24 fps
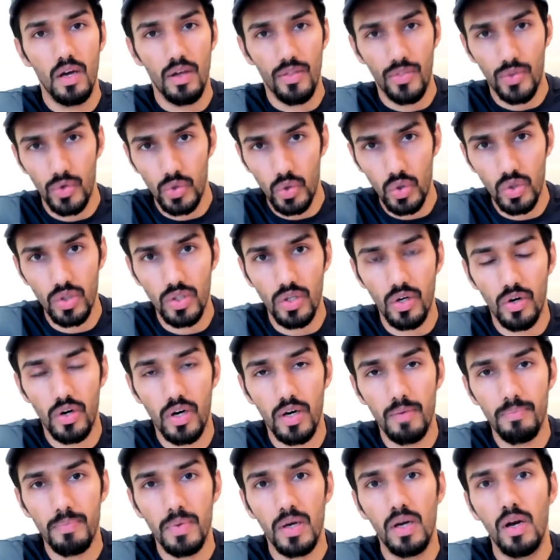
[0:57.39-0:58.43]
through
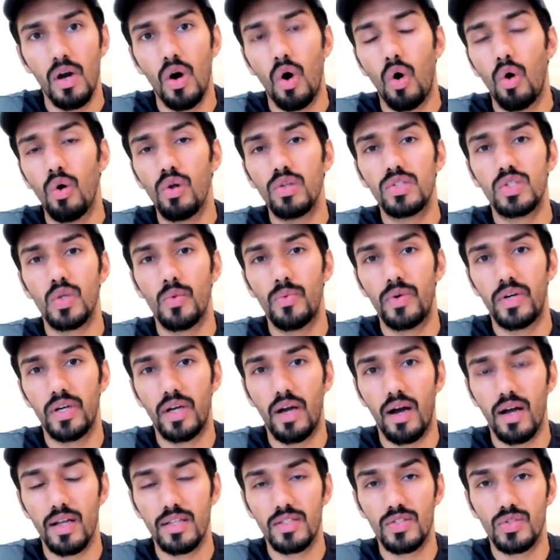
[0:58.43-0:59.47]
Europe. Also with
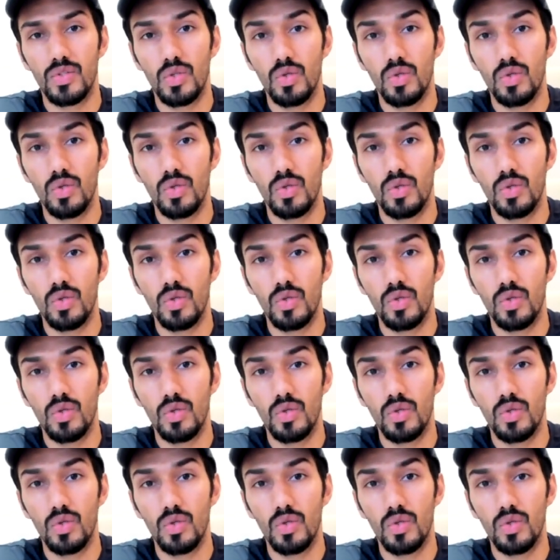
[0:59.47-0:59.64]
regards to